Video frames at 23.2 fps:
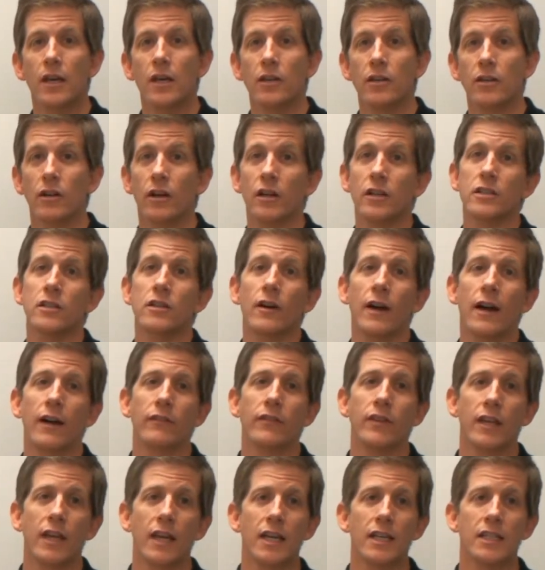You also have
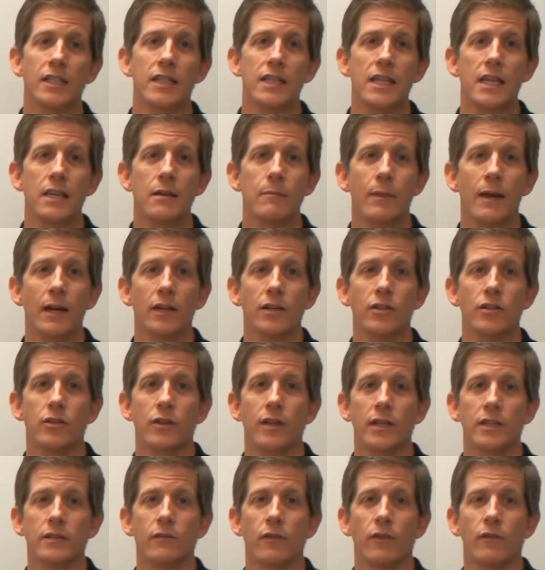the guest's email
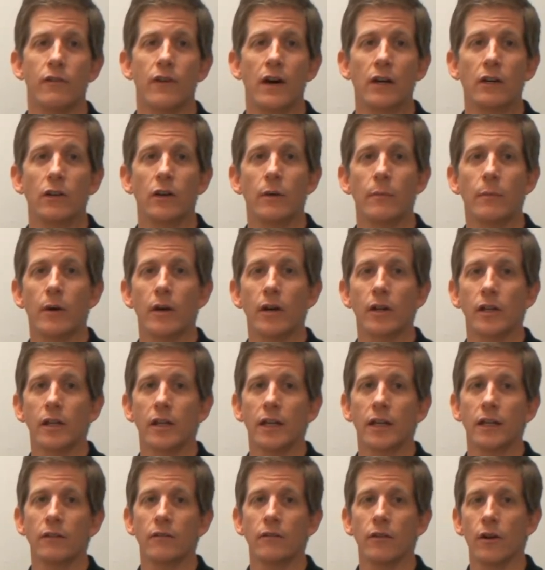address for follow-up
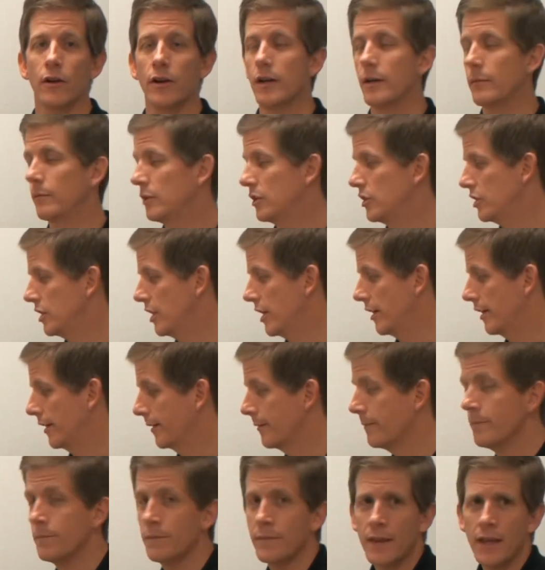marketing or image sharing.
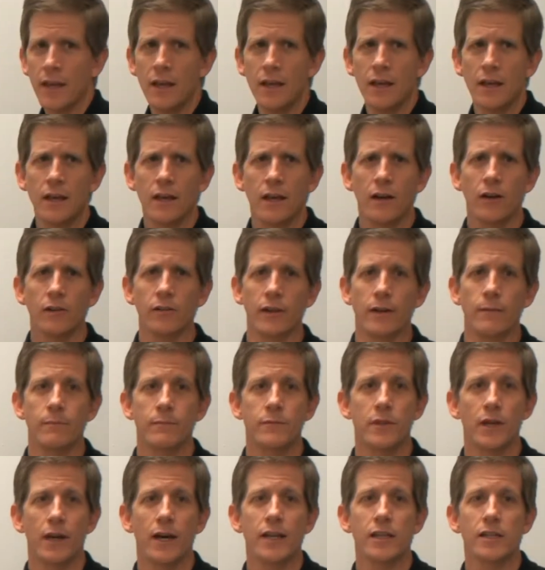Okay,
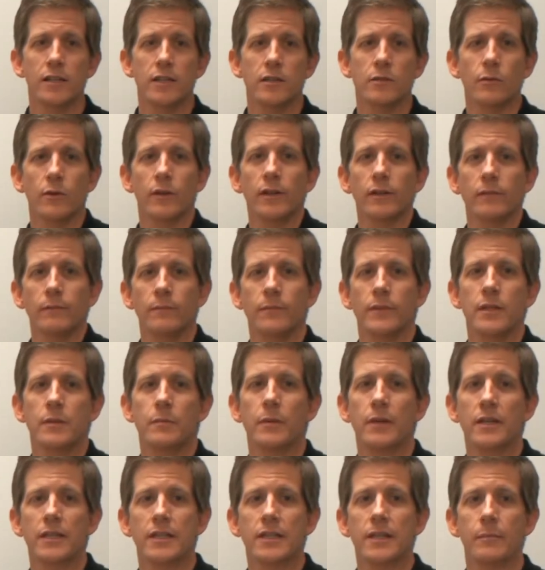so how does this work? It's
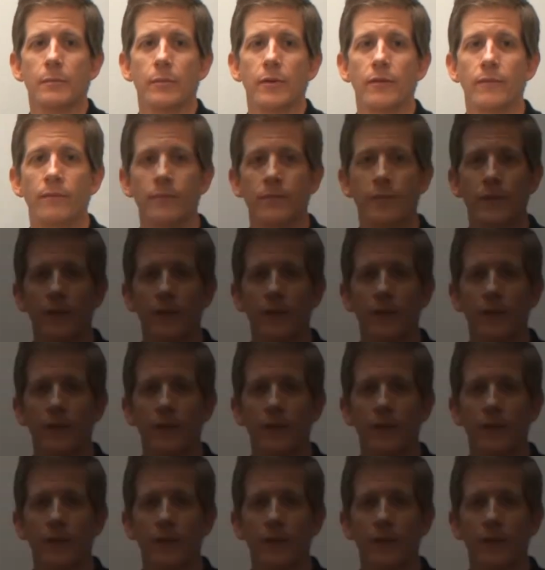pretty simple.